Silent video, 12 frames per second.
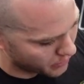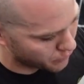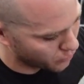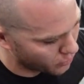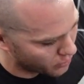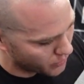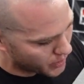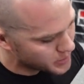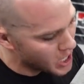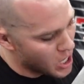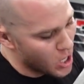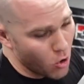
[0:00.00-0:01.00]
floating ribs
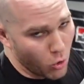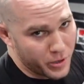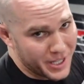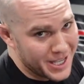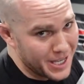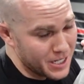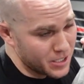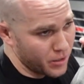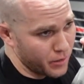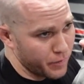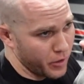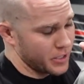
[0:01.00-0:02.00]
or the kidneys on the
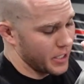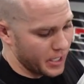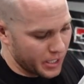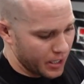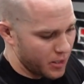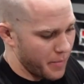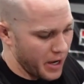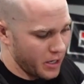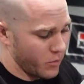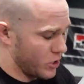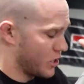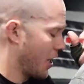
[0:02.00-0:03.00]
far side, again, depending on
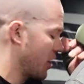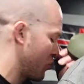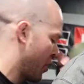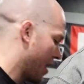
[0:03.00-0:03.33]
which side you're